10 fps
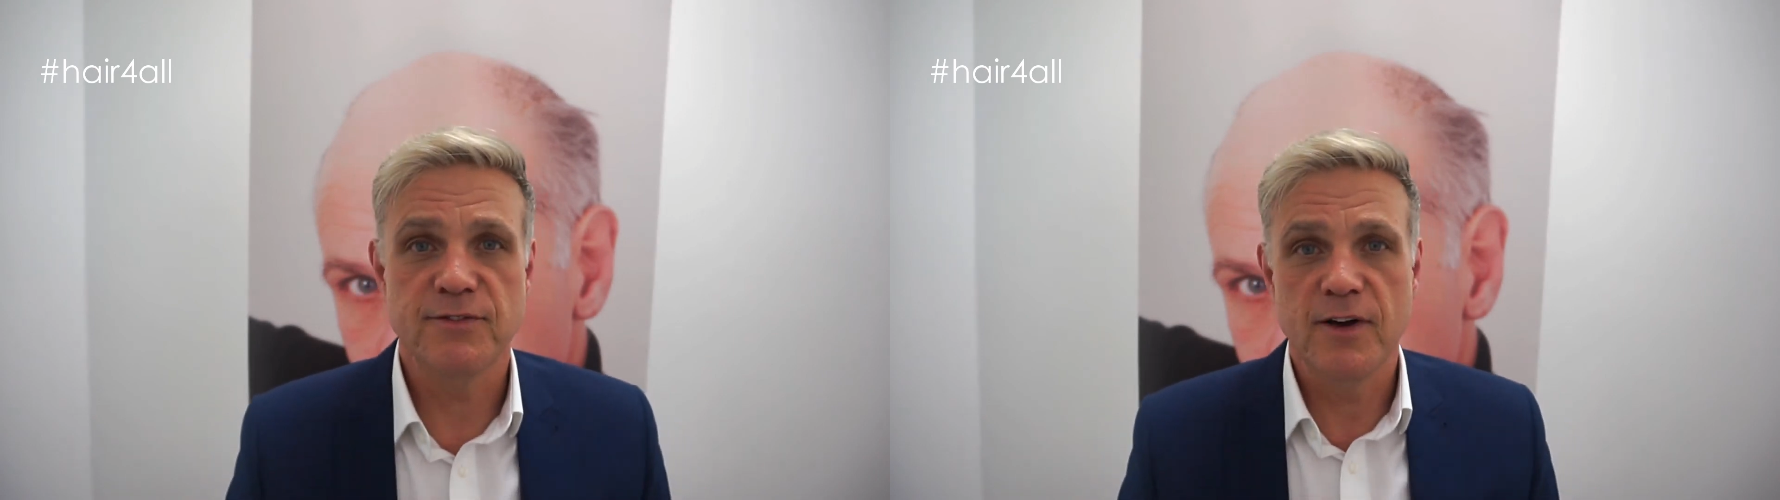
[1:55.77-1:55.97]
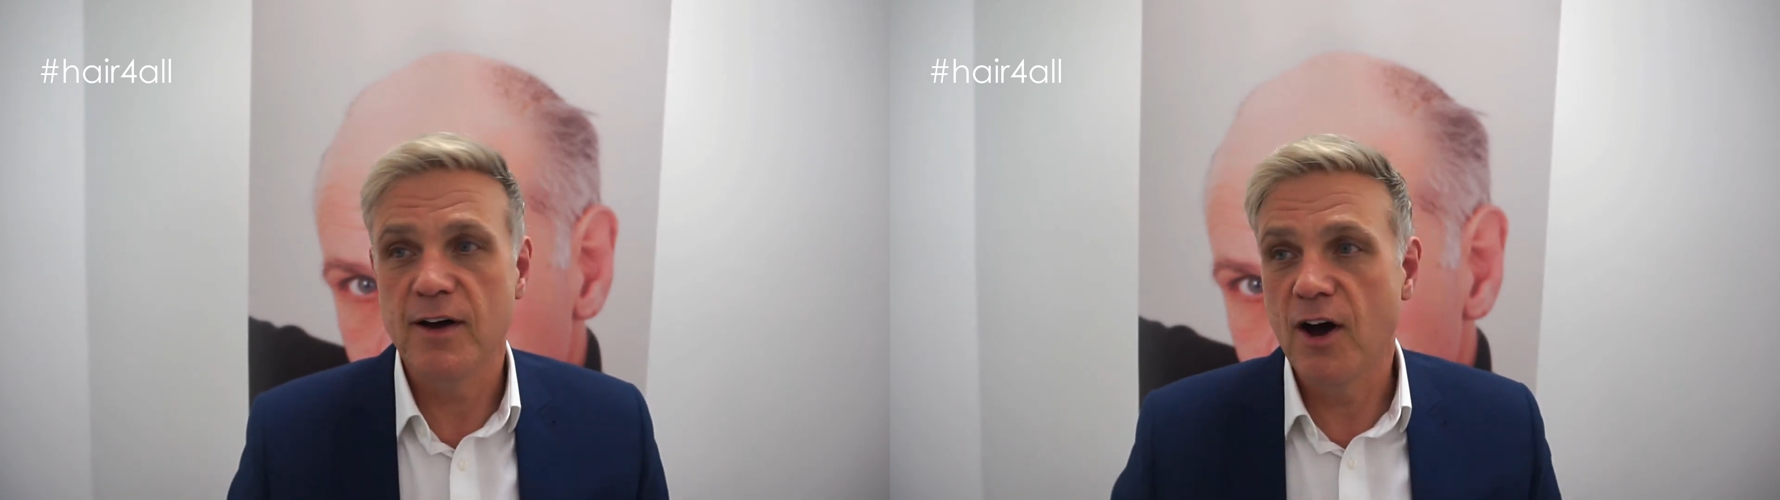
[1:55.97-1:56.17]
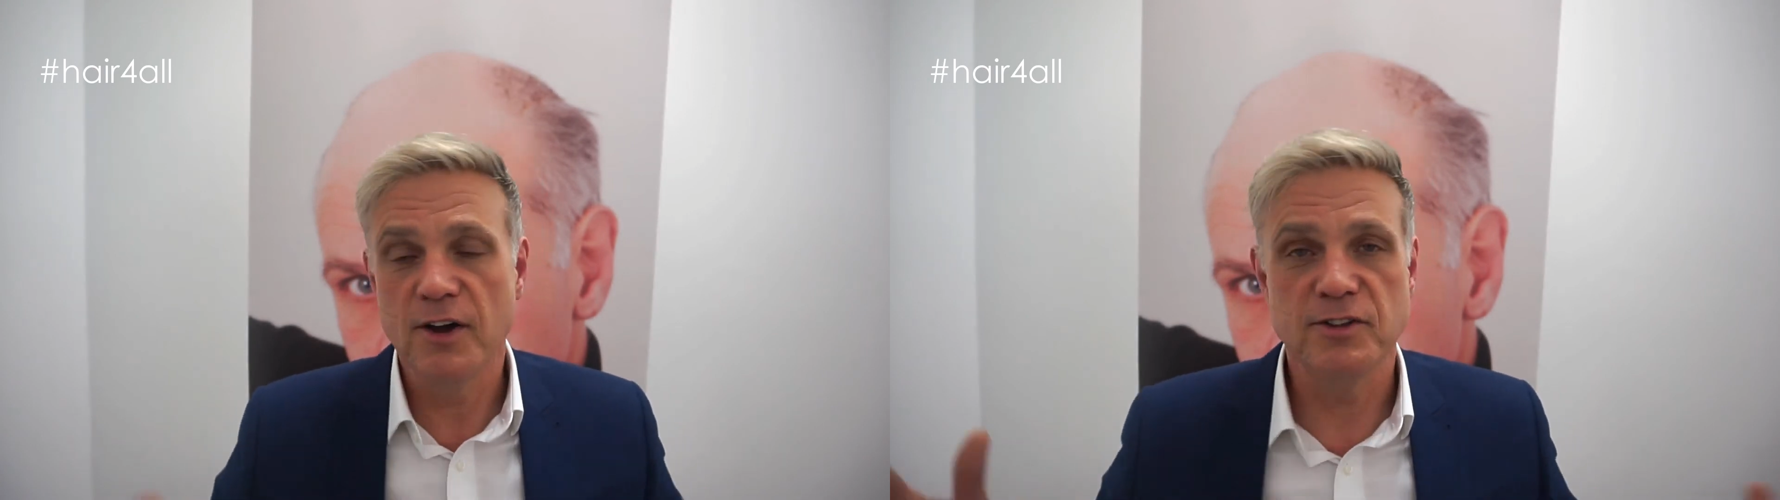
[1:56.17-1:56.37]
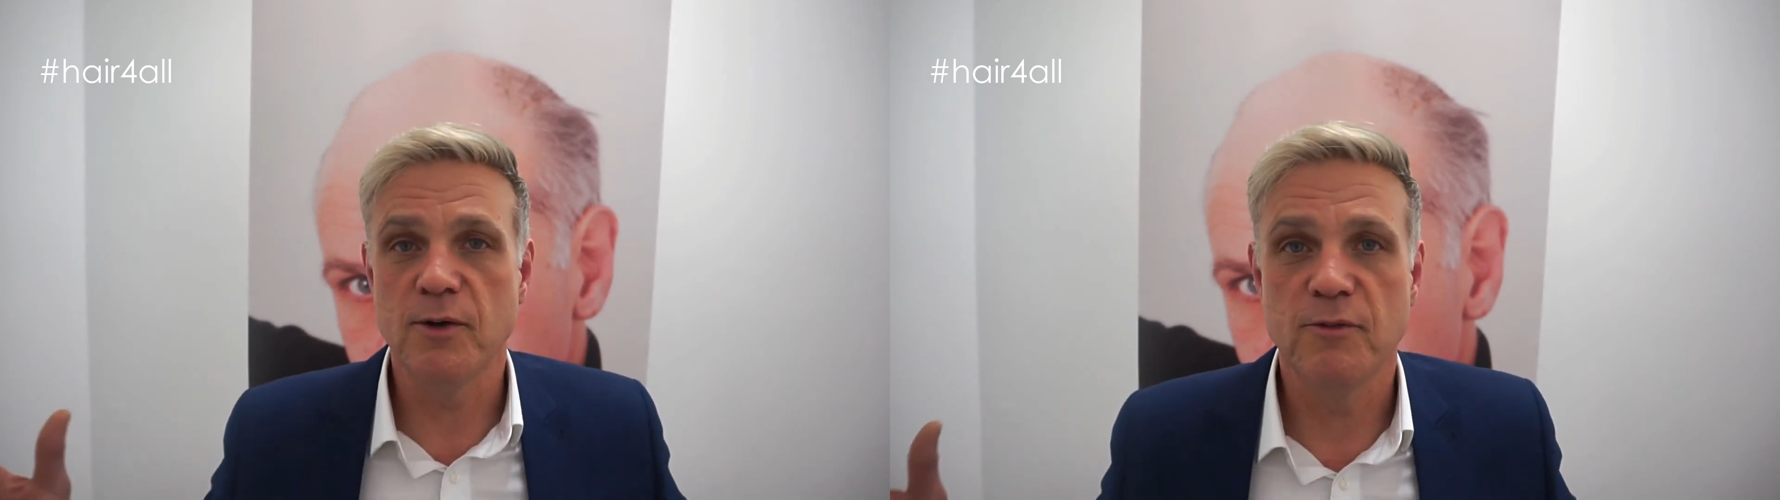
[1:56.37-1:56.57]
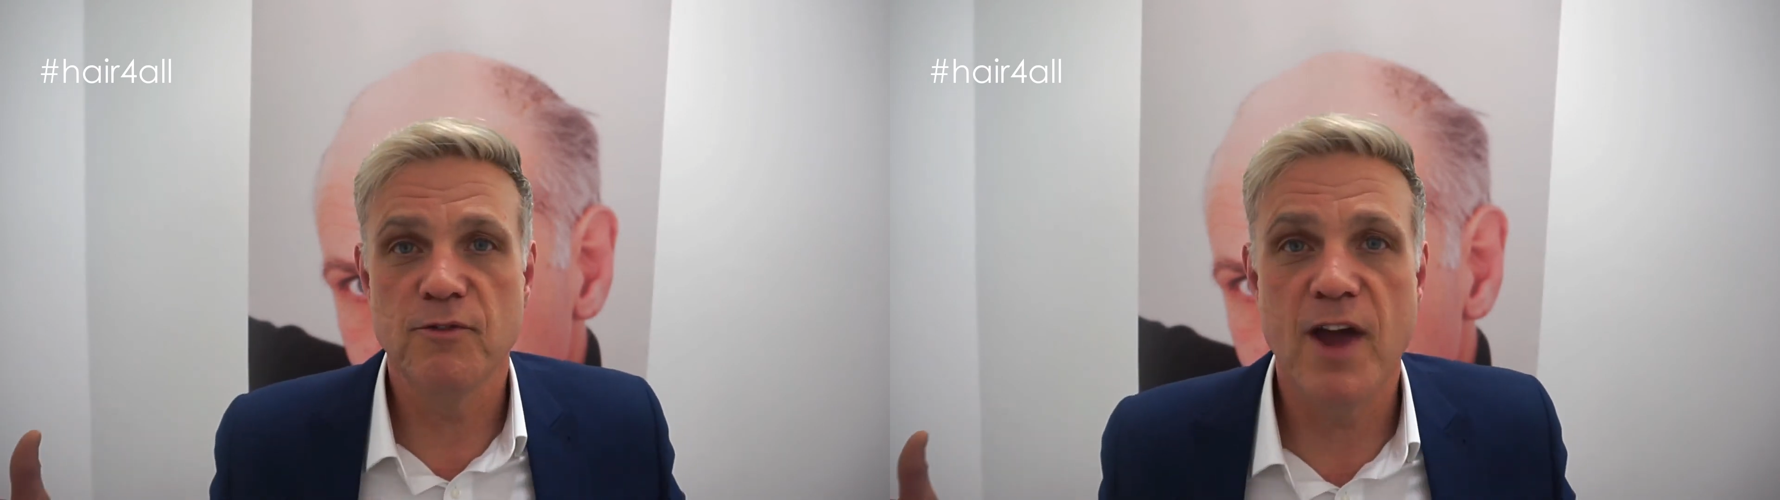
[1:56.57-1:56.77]
I
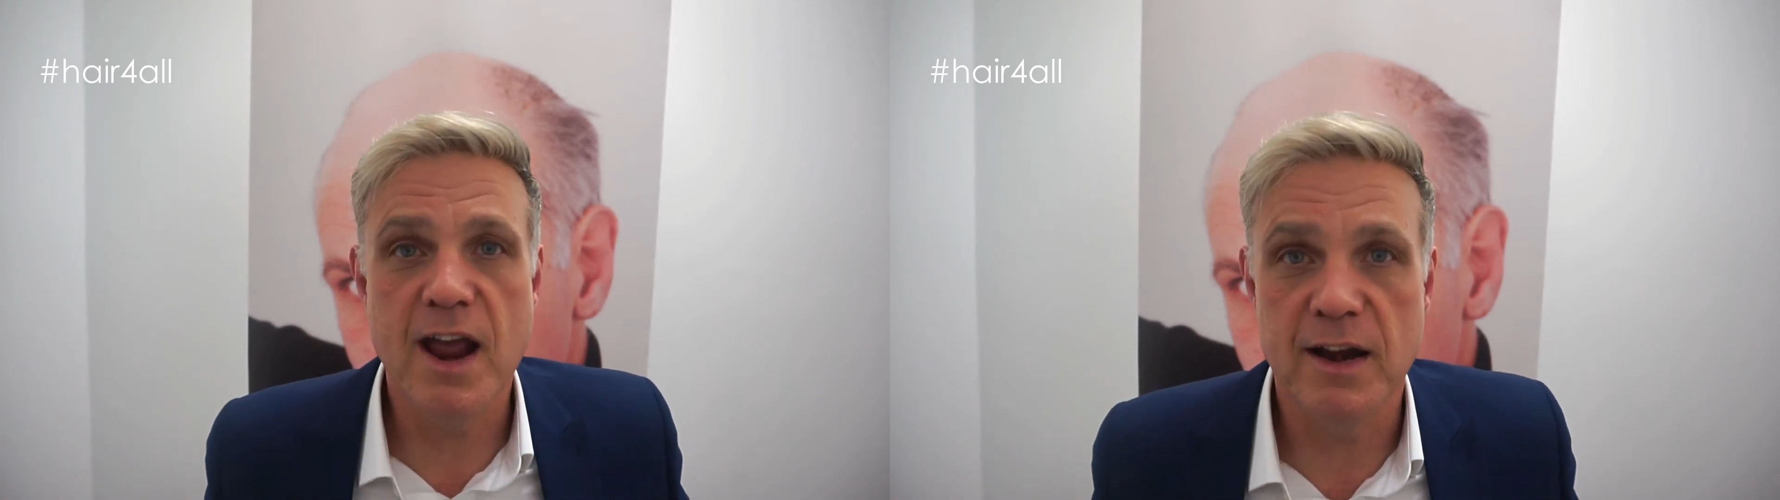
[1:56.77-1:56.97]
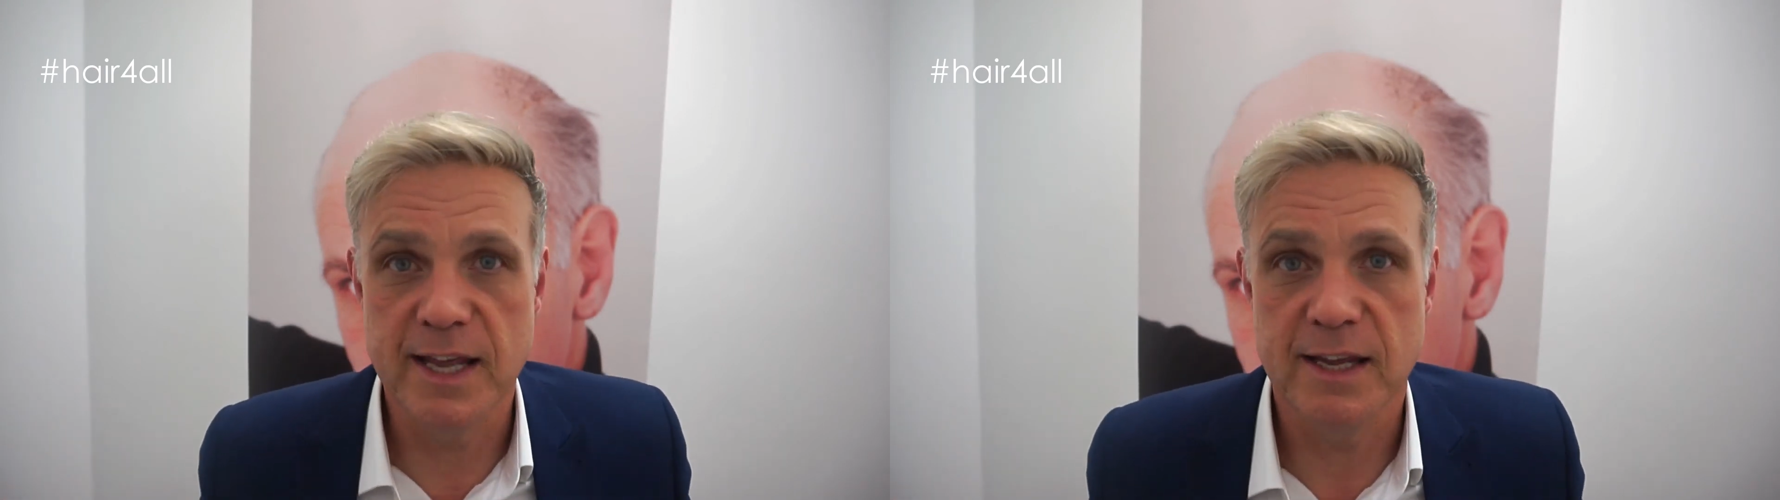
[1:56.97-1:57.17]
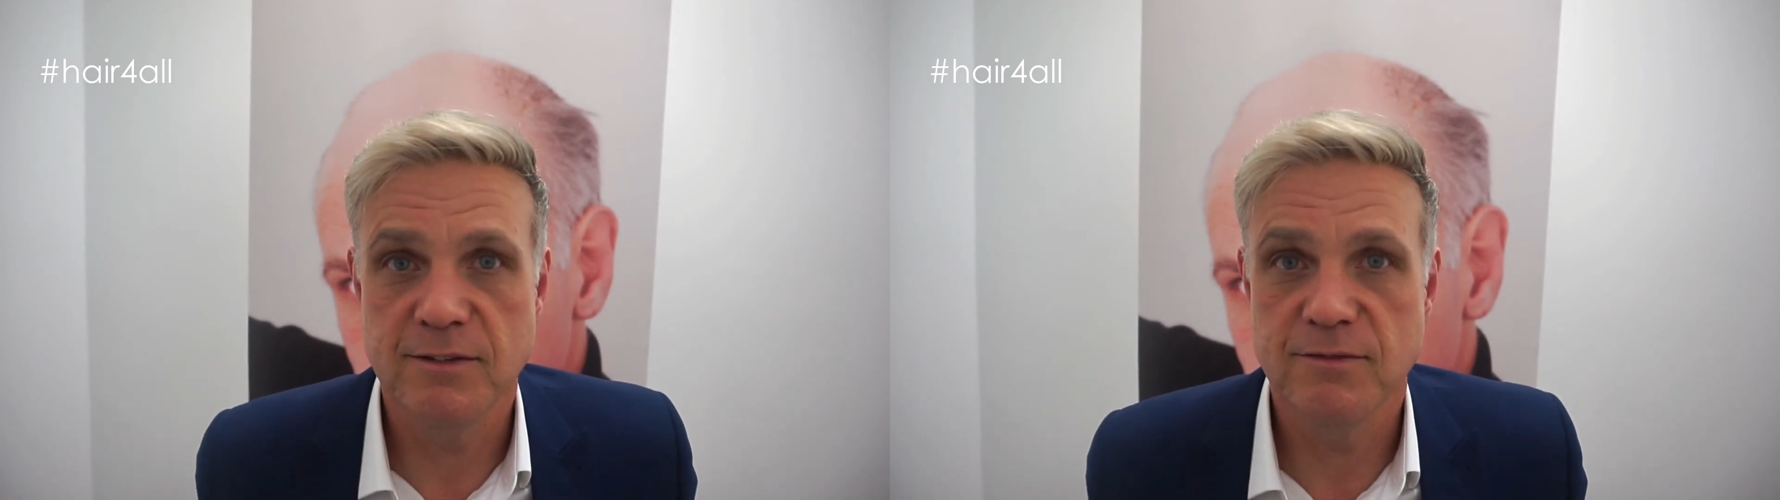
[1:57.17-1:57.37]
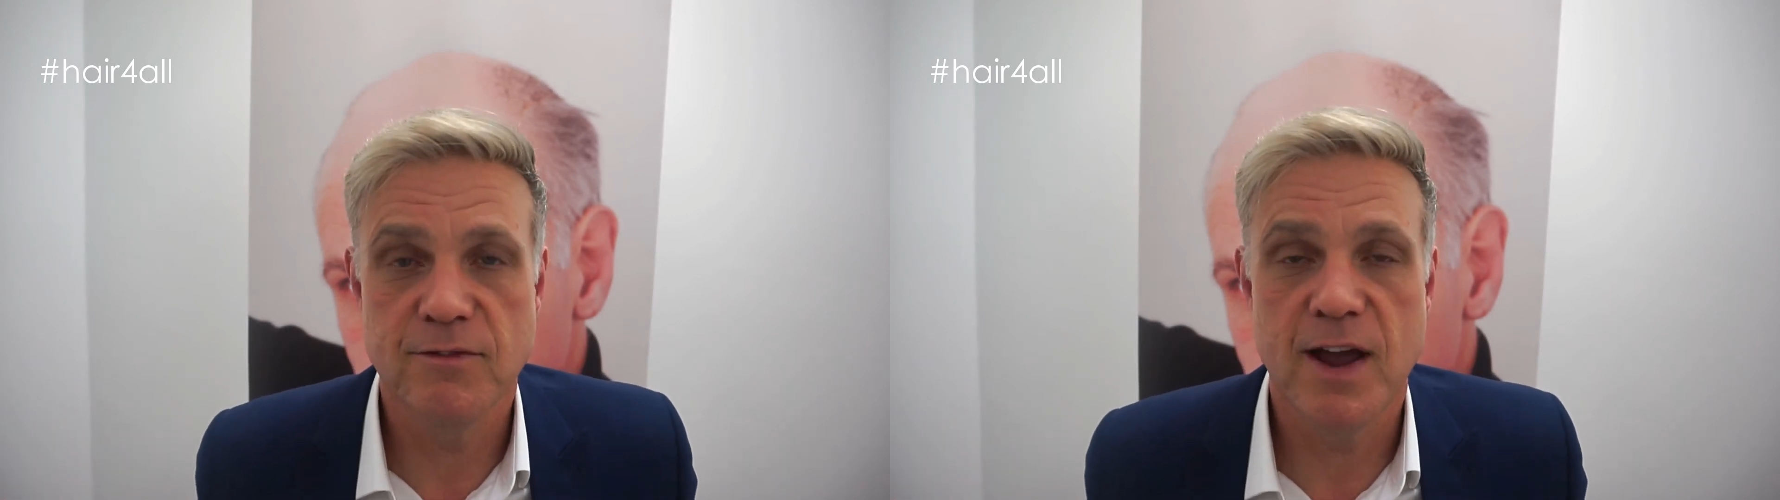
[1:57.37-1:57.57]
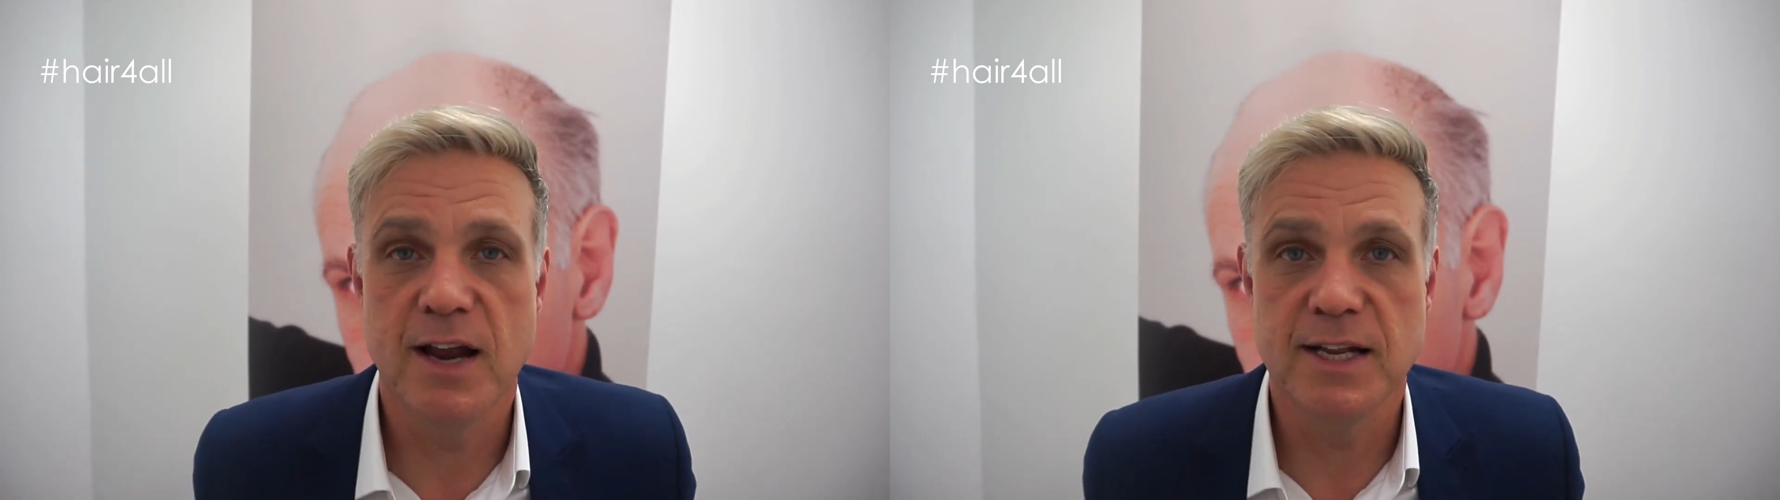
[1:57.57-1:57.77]
don't
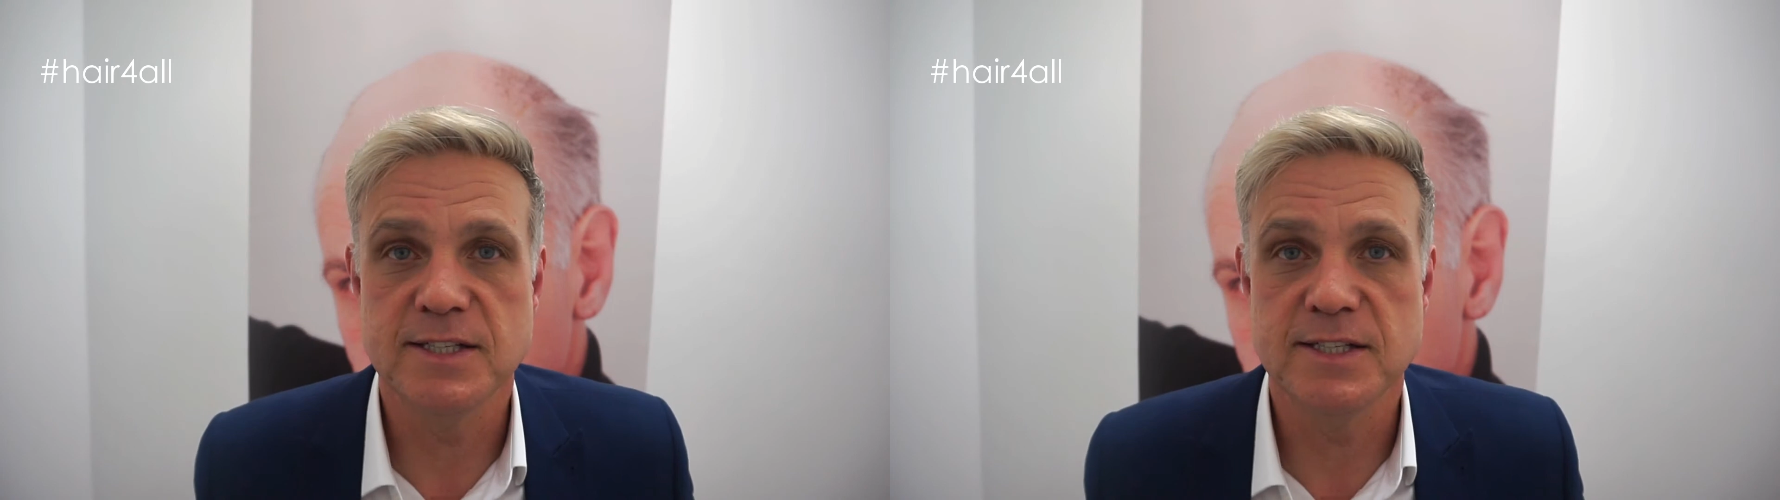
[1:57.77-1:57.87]
rarely